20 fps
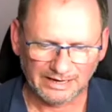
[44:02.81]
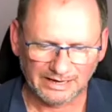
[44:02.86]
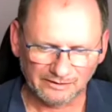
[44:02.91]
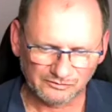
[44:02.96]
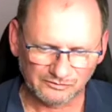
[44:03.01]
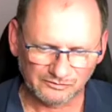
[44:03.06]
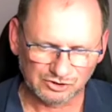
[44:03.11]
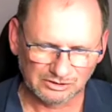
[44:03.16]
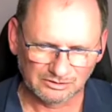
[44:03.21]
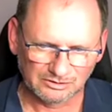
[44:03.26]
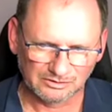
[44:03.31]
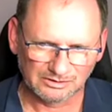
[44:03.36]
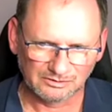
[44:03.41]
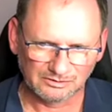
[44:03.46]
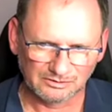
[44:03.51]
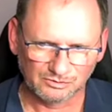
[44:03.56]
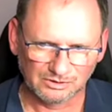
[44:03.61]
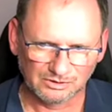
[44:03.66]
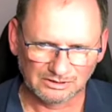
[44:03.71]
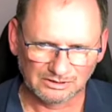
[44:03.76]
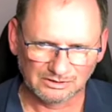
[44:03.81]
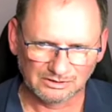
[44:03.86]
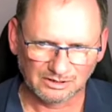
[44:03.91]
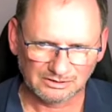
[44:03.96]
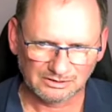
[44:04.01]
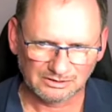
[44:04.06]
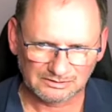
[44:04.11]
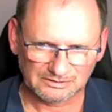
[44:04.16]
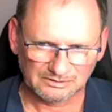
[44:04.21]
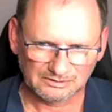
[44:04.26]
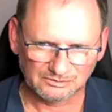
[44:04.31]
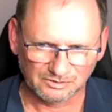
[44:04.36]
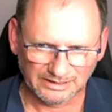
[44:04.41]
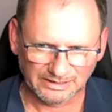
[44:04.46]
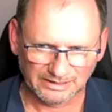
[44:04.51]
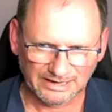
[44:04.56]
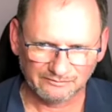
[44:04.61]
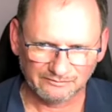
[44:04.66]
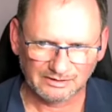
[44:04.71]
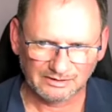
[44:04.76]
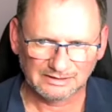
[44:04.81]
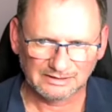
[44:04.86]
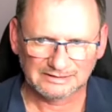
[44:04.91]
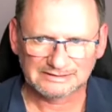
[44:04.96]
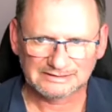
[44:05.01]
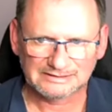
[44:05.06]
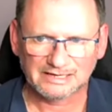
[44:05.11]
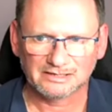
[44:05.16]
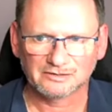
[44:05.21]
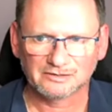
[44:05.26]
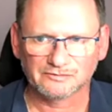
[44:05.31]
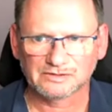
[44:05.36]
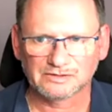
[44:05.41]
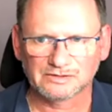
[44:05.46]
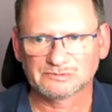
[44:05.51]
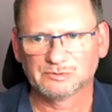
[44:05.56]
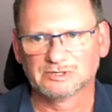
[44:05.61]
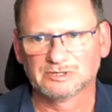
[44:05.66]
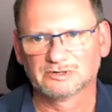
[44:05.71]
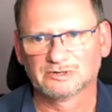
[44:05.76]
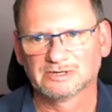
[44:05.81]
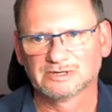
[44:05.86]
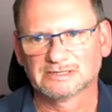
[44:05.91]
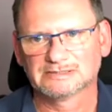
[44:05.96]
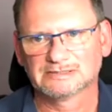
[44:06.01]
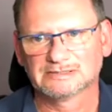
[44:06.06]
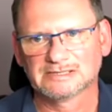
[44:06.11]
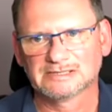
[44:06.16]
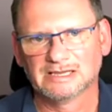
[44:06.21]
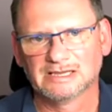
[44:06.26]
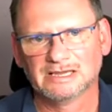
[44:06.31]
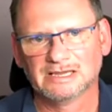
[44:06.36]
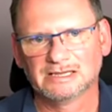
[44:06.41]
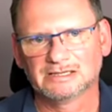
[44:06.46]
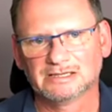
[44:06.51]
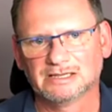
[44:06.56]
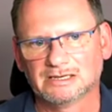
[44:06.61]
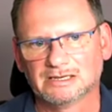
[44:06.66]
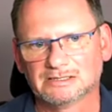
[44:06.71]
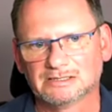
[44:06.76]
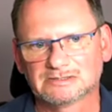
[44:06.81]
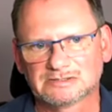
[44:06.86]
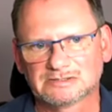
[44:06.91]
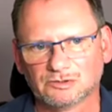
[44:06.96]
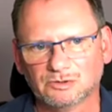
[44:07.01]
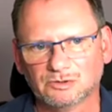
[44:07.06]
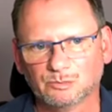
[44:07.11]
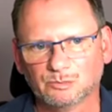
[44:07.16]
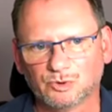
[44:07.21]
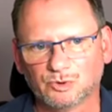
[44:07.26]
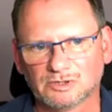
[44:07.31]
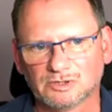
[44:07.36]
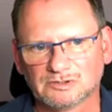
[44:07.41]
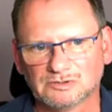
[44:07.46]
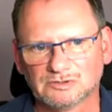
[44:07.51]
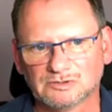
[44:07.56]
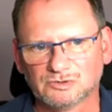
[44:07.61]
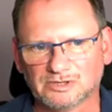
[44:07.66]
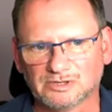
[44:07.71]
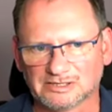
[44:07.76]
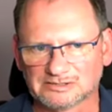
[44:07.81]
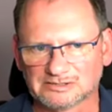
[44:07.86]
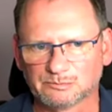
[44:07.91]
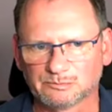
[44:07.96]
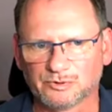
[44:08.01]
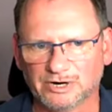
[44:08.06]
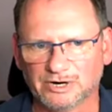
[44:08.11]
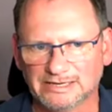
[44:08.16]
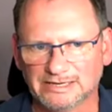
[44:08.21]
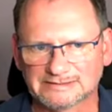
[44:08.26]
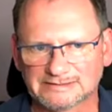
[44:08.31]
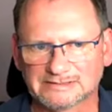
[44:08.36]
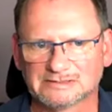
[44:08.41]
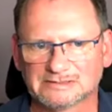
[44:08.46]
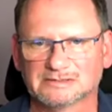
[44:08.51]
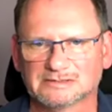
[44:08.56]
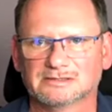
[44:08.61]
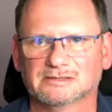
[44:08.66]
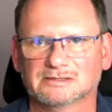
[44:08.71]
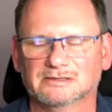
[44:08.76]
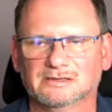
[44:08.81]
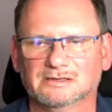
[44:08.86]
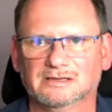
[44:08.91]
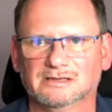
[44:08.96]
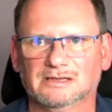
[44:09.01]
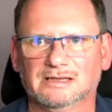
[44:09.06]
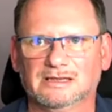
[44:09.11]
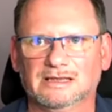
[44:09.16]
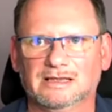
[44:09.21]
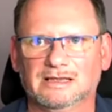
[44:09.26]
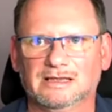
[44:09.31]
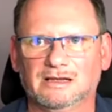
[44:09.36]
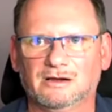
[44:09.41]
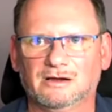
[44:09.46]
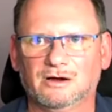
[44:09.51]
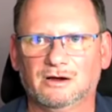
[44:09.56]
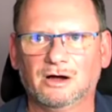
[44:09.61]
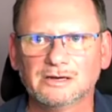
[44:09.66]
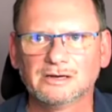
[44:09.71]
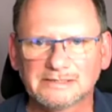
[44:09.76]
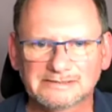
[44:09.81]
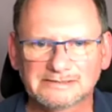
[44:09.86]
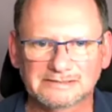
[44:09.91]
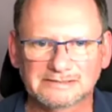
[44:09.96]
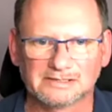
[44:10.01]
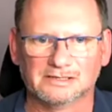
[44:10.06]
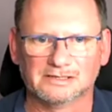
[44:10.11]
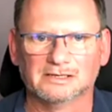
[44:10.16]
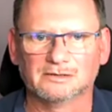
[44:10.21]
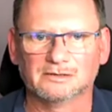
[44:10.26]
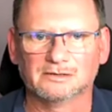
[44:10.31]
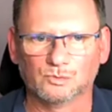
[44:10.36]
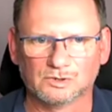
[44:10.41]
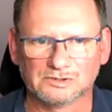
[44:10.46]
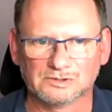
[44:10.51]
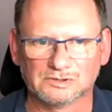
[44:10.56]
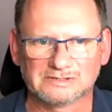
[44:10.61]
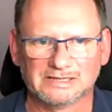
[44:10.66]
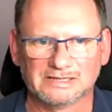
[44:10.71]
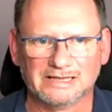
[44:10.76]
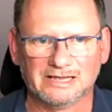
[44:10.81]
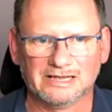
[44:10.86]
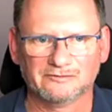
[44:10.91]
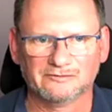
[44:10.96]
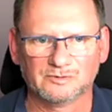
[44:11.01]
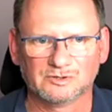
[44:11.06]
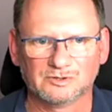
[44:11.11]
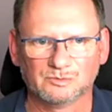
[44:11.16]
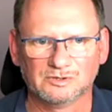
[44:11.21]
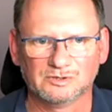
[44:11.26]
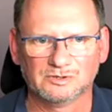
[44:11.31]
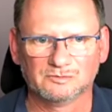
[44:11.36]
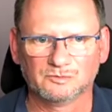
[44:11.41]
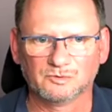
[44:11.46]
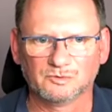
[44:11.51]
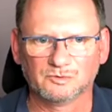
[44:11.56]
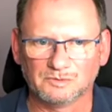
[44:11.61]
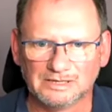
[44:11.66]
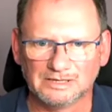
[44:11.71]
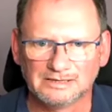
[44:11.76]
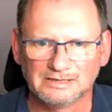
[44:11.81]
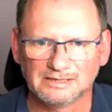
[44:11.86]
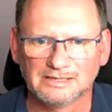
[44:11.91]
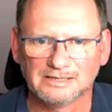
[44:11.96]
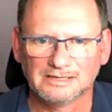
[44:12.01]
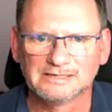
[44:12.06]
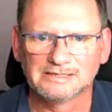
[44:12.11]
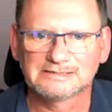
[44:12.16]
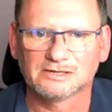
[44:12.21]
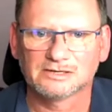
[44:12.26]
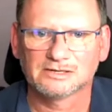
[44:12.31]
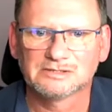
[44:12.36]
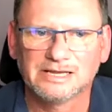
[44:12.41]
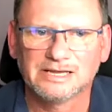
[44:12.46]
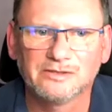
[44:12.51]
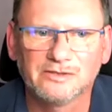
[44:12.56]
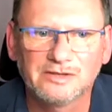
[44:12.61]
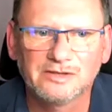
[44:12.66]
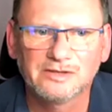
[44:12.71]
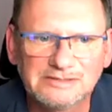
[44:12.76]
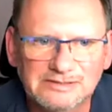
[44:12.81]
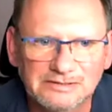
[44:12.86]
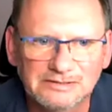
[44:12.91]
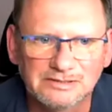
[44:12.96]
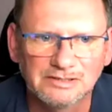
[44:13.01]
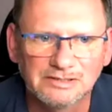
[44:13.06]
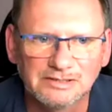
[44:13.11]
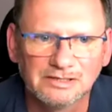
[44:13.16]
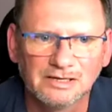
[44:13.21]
children who are having this kind of experience, then it's so important to express honestly what's alive with me in this authenticity,